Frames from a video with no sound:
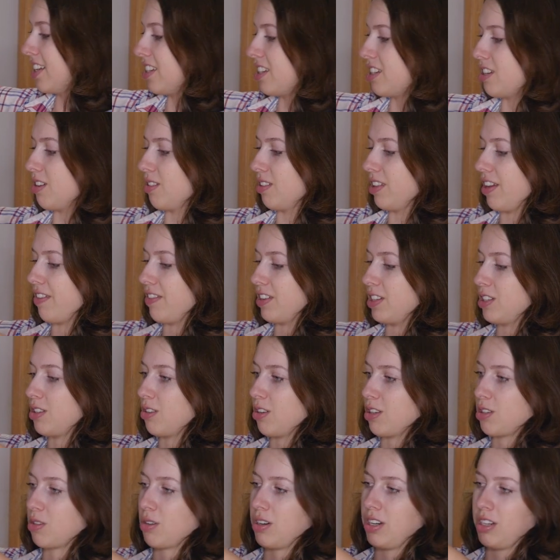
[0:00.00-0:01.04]
to Love on
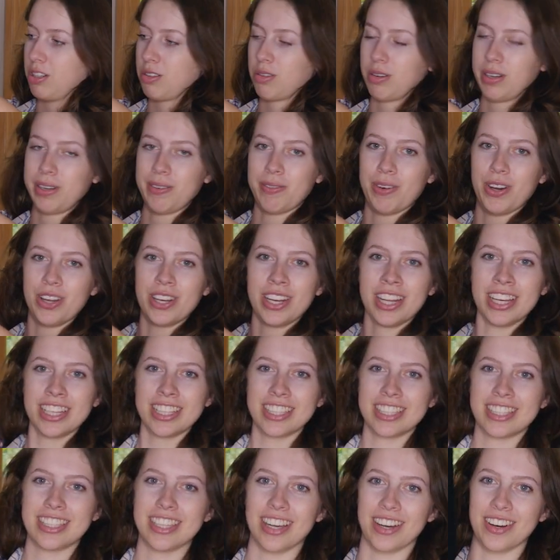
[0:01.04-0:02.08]
Tour 2021.
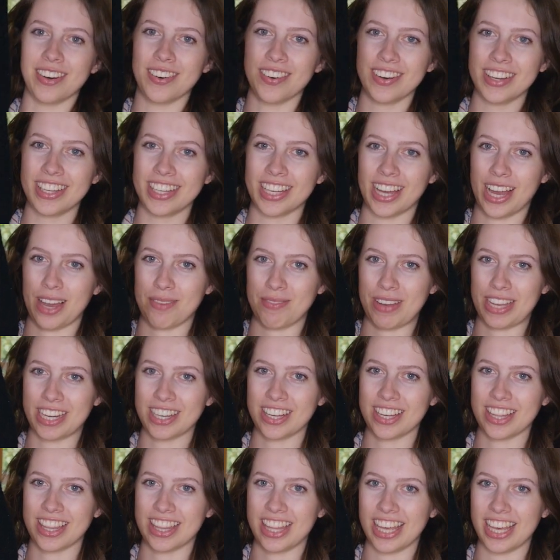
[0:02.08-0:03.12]
So I made
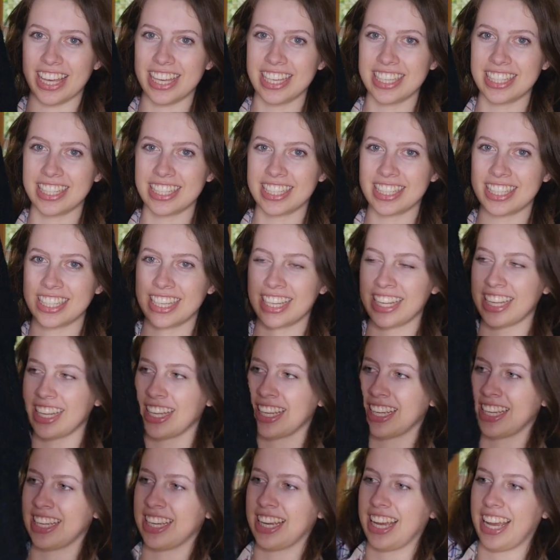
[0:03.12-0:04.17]
her this,
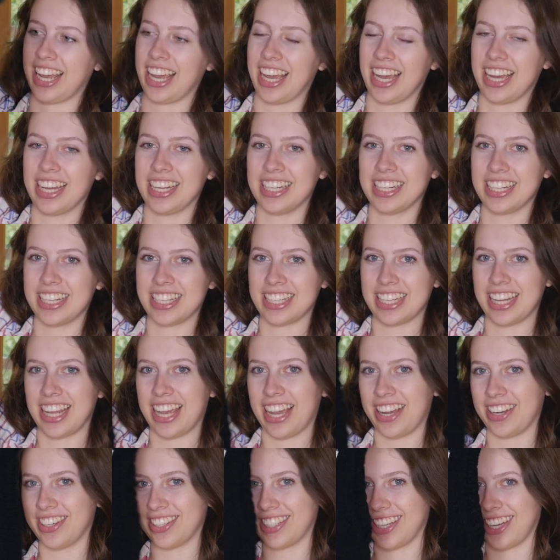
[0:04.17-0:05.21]
and
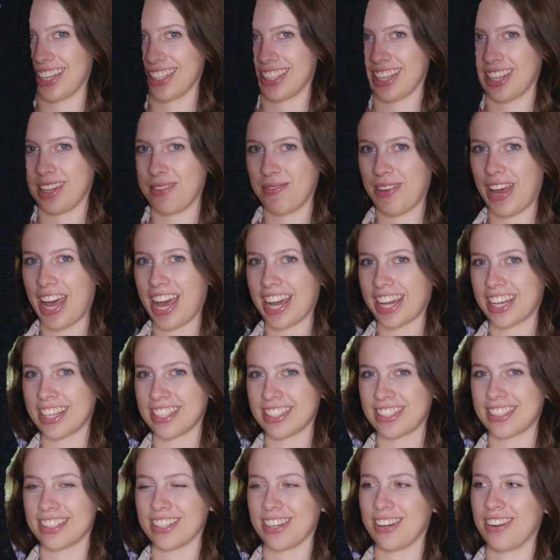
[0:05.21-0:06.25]
hairstyles on the back,
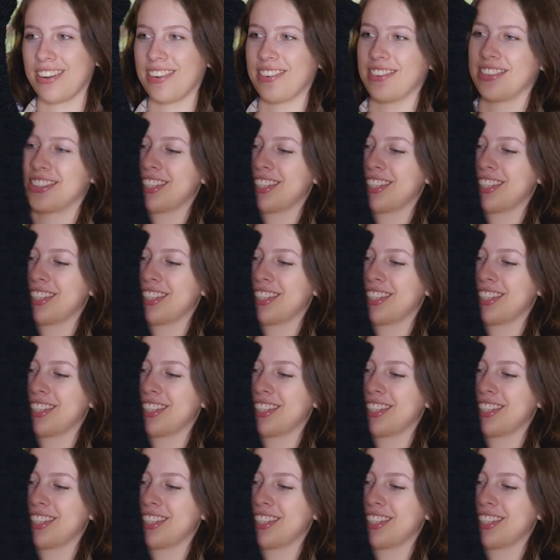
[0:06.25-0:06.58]
so